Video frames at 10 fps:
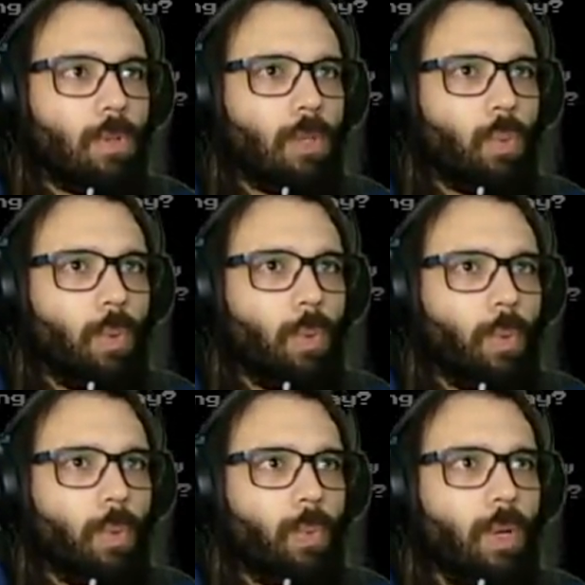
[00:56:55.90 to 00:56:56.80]
we
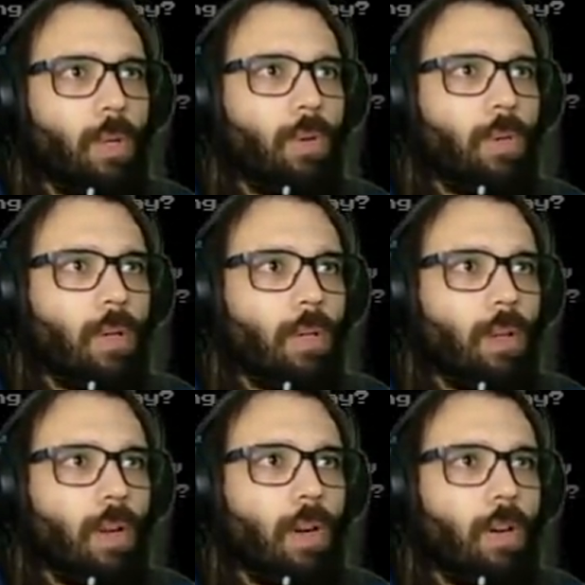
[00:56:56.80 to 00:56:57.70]
we look
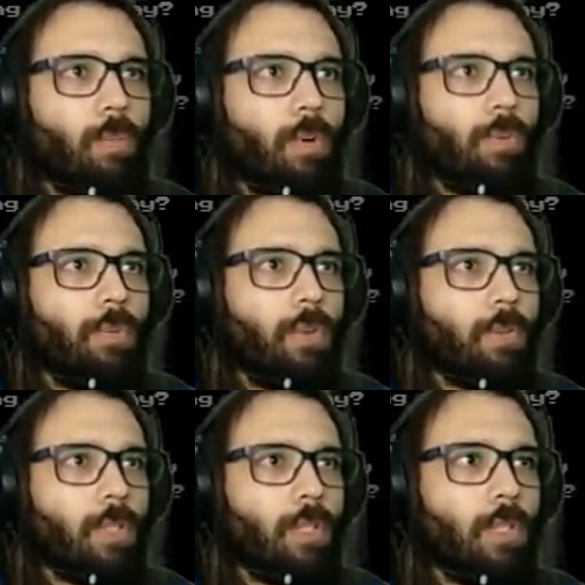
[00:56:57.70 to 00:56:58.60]
harbor from
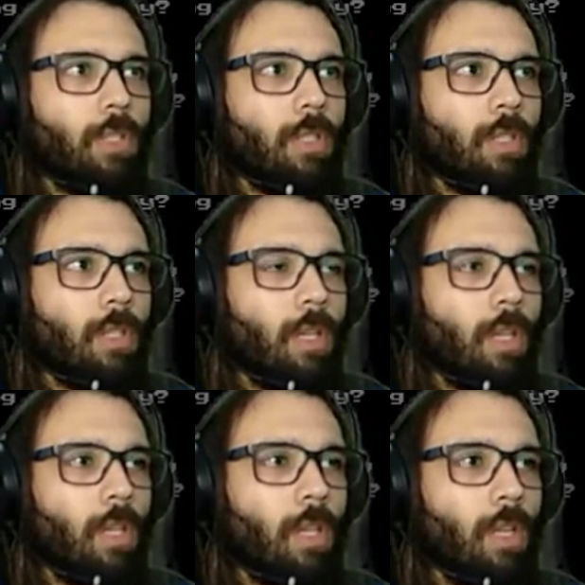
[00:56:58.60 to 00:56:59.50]
here.
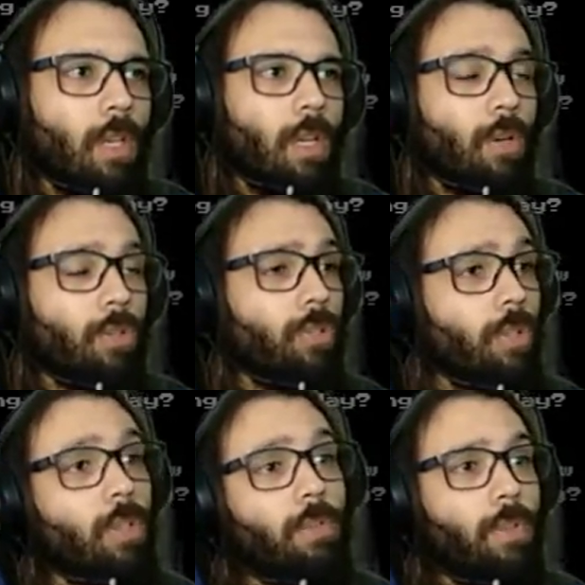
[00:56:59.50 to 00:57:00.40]
I was
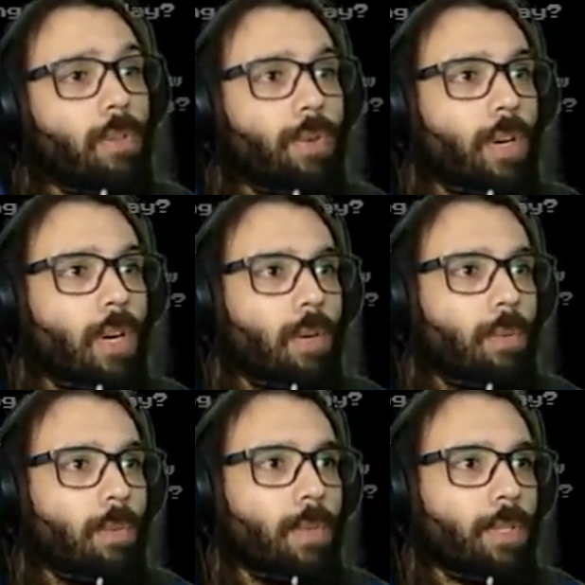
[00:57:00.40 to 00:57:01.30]
thinking of Liyue
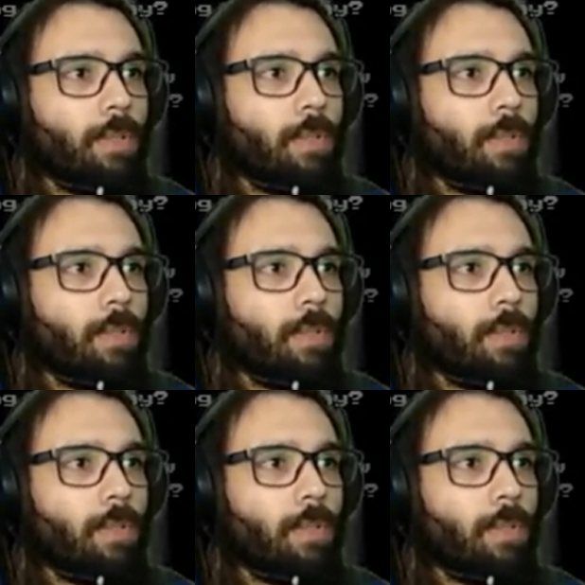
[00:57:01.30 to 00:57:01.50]
Harbor, but